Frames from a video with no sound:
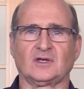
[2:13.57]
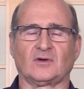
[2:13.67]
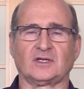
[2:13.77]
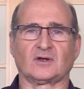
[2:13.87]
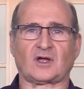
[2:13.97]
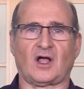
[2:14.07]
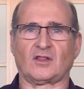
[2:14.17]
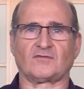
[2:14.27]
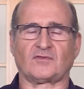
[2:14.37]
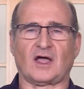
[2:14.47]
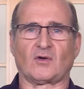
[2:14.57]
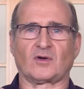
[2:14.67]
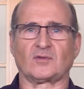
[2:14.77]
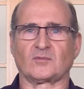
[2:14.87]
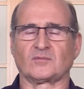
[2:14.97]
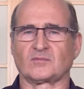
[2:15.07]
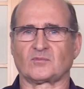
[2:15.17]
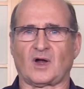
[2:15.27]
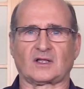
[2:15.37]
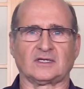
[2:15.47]
your cauliflower and
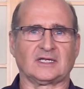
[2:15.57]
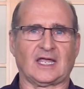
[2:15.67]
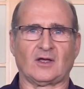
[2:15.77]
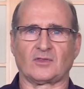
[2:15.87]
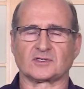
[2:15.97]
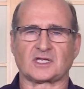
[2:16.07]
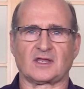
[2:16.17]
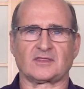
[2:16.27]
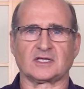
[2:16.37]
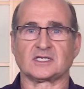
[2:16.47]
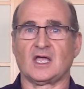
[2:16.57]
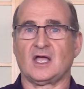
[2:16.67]
broccoli, kale, those kind of things.